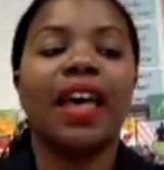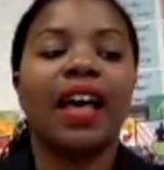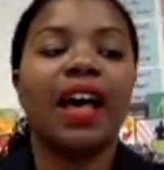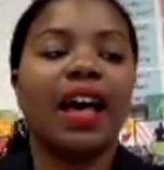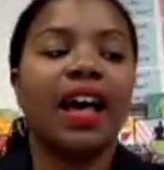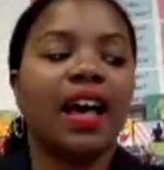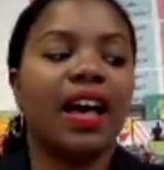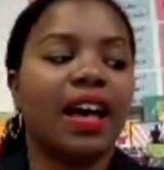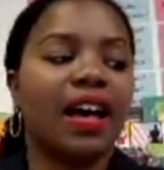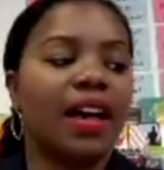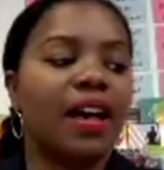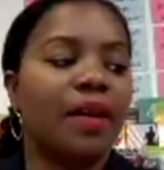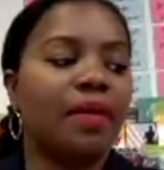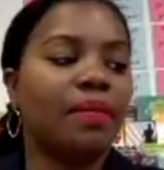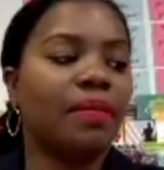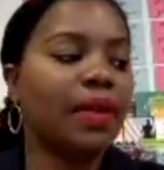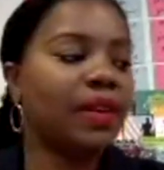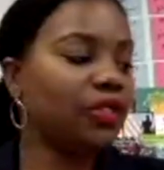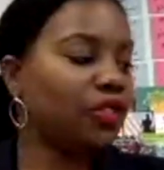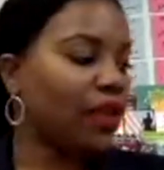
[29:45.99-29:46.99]
So
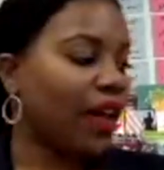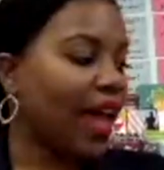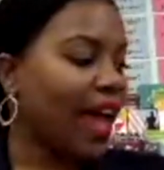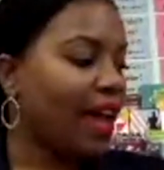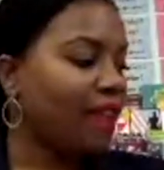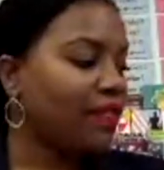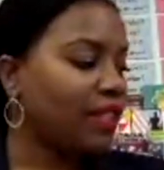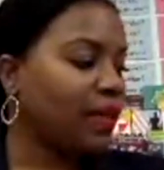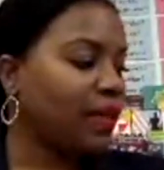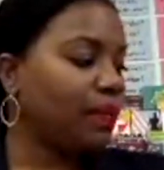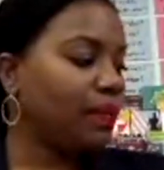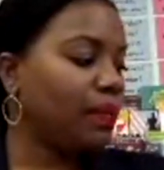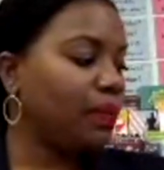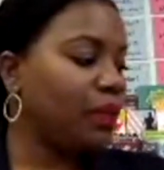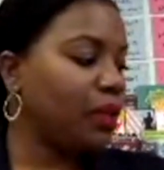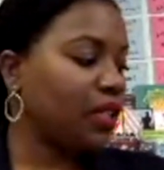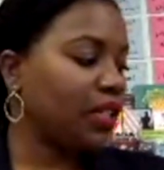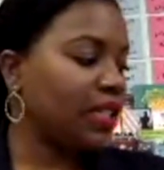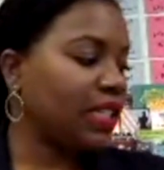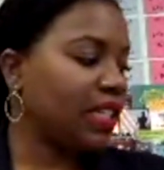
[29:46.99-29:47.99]
I have some
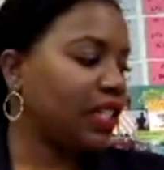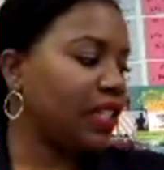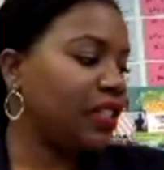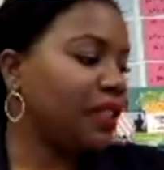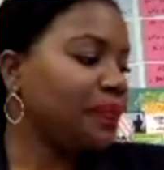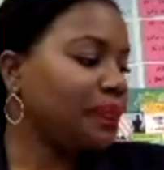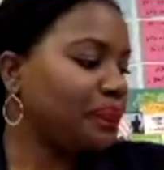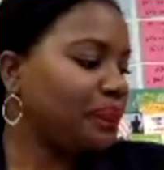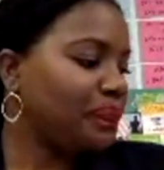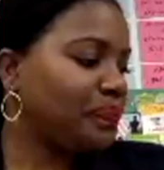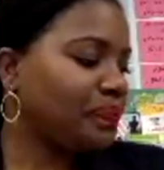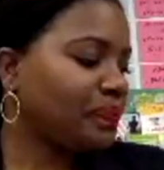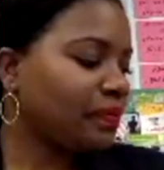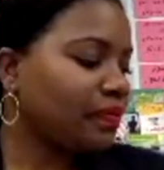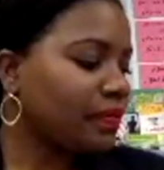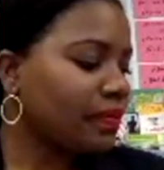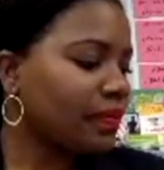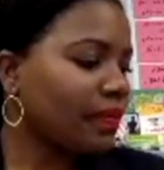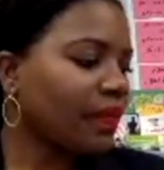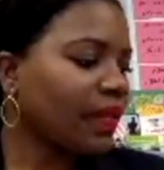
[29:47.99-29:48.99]
books here
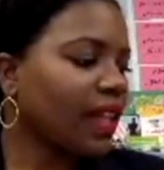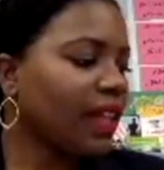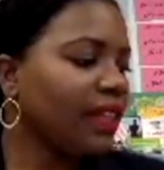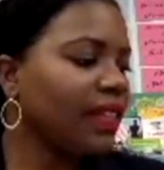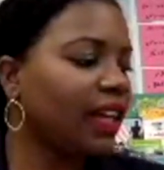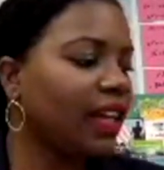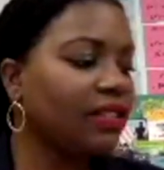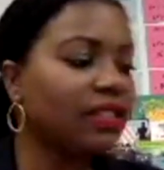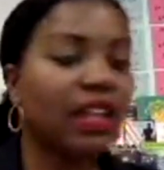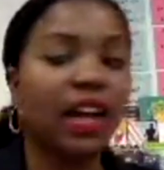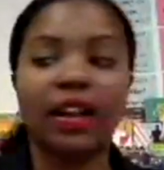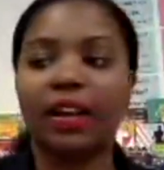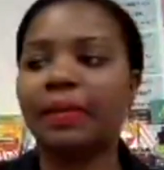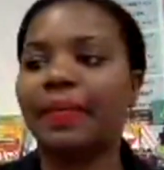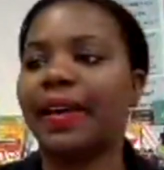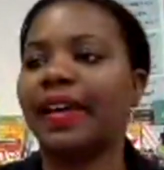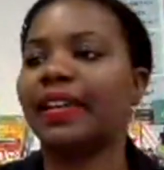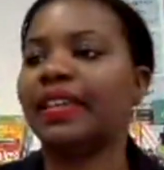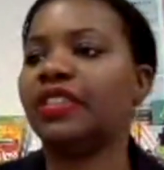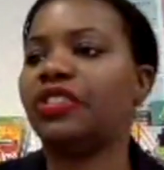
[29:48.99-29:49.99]
that I'll talk
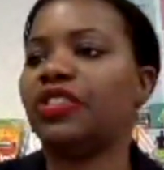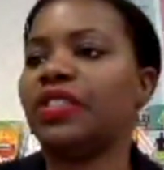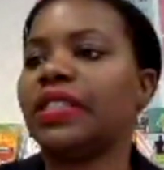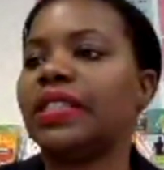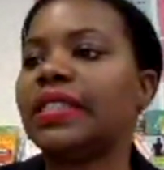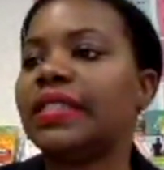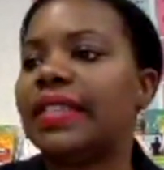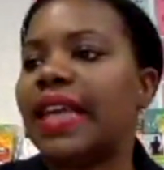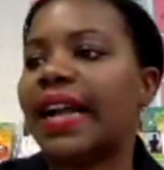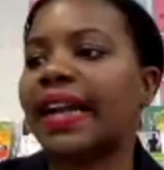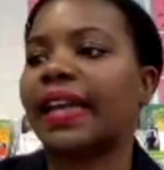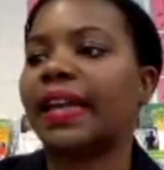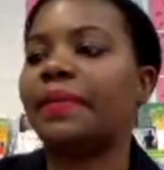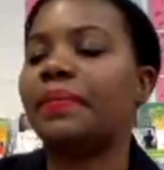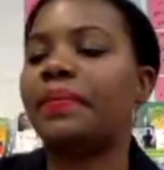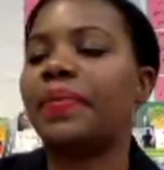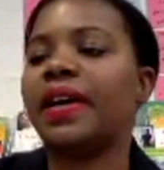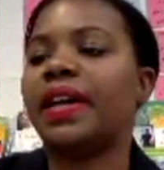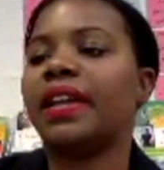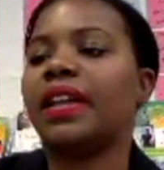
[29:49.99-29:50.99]
about in just a second,
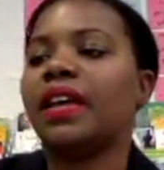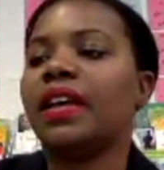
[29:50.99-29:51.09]
but